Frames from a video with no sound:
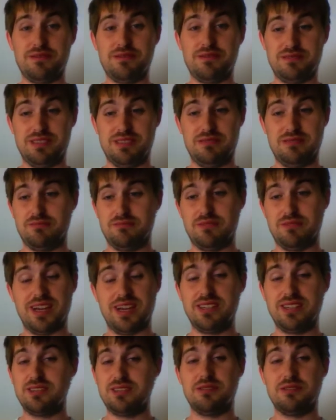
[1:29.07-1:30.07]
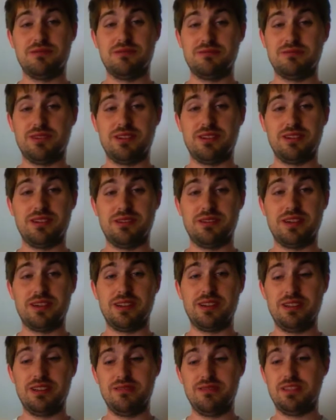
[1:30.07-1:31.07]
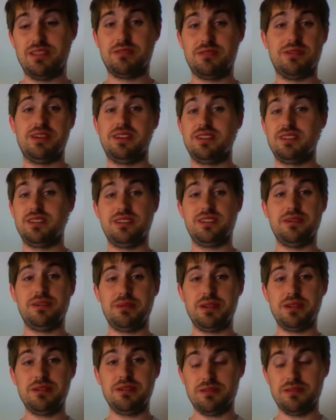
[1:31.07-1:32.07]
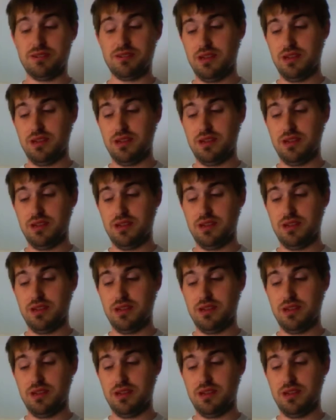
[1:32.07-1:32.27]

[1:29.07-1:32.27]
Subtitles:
Like, I just don't know how to live, that's why I ended up here.